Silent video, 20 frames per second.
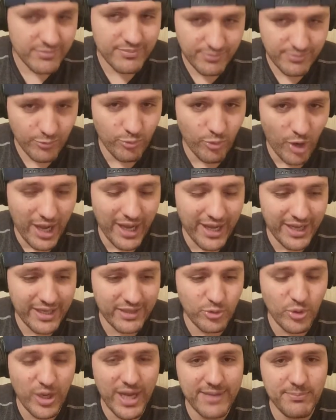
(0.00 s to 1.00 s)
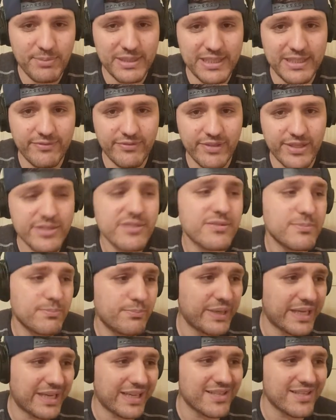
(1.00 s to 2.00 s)
Why do I believe this?
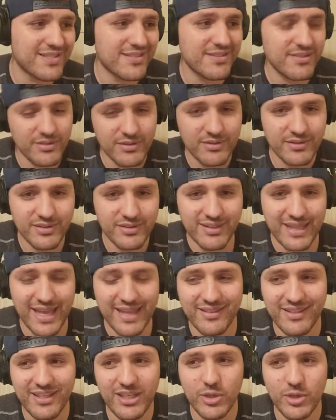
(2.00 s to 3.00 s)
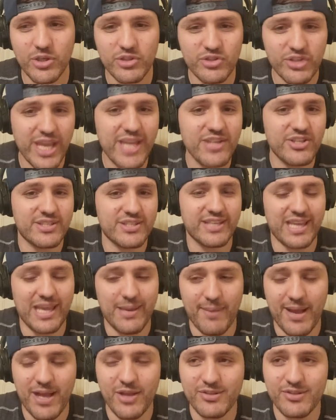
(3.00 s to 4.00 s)
Because the D O J just
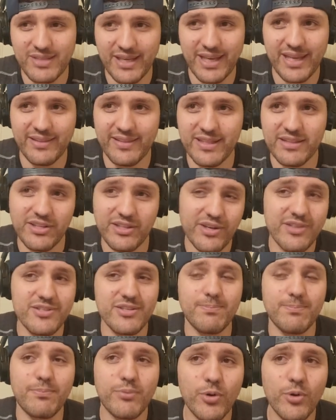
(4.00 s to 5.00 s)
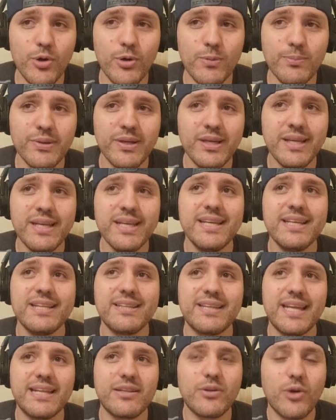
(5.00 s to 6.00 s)
came out saying that there's a probe,
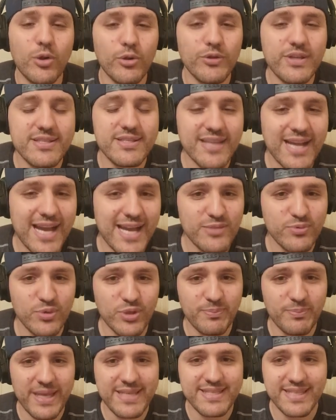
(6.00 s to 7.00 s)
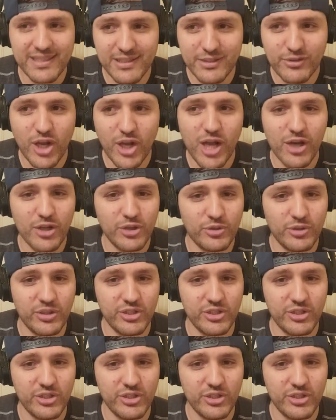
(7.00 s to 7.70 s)
that all these guys were basically talking to